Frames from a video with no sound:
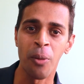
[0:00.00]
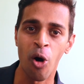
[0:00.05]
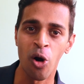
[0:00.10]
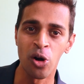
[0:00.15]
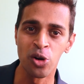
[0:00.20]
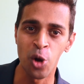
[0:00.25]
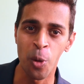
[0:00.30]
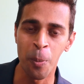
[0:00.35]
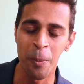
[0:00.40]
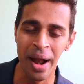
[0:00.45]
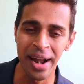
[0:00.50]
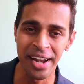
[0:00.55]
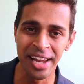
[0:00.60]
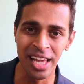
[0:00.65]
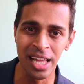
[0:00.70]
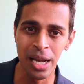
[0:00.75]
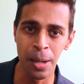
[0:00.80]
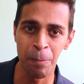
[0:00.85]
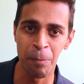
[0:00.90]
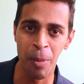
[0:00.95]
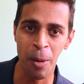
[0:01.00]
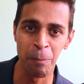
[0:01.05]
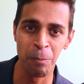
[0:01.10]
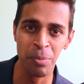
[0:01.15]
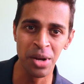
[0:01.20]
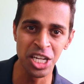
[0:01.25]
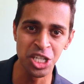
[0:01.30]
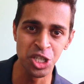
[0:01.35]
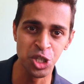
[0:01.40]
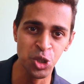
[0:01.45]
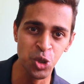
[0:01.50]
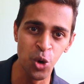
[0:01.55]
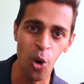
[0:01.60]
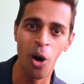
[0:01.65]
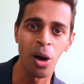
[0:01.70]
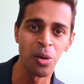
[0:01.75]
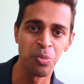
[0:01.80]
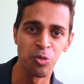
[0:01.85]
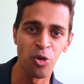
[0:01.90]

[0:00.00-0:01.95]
automatically publish your